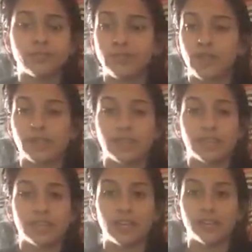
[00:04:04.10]
not
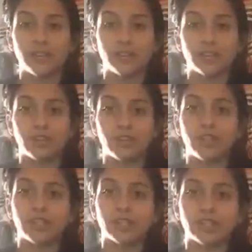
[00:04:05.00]
take life too
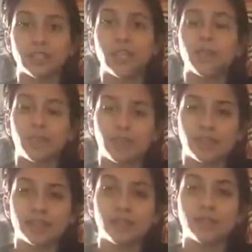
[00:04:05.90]
serious, but at
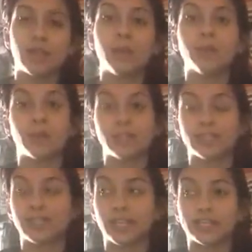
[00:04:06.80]
the same time, there is
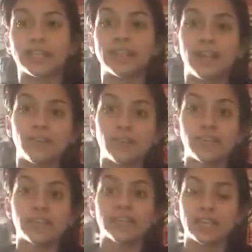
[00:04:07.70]
things in life we
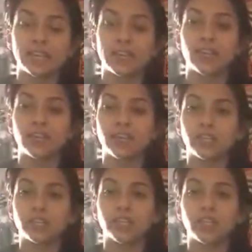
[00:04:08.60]
need to take
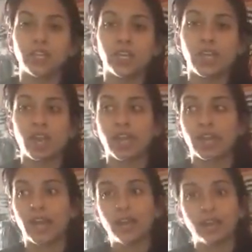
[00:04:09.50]
serious.
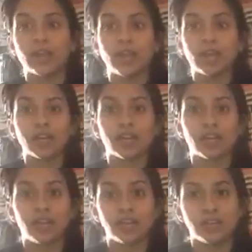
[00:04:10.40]
And I know that,
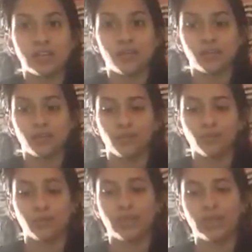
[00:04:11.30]
and you
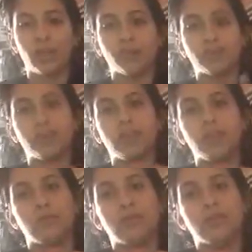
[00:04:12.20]
really helped me
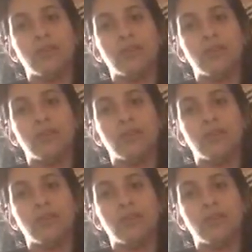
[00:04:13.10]
with